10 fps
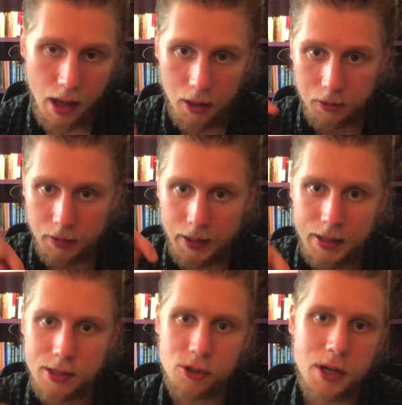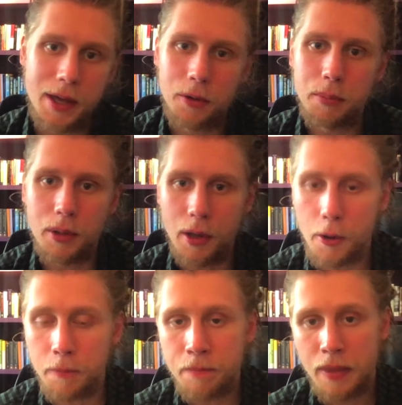I'll link his channel
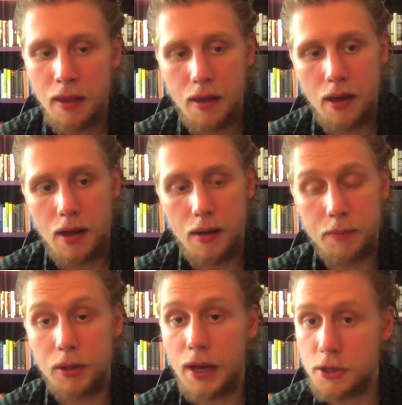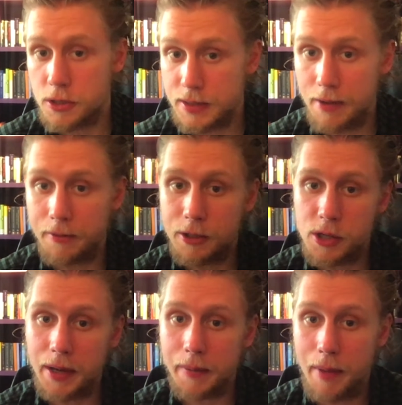below. You guys should definitely
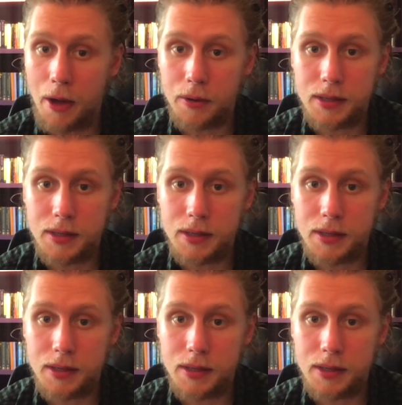check him out.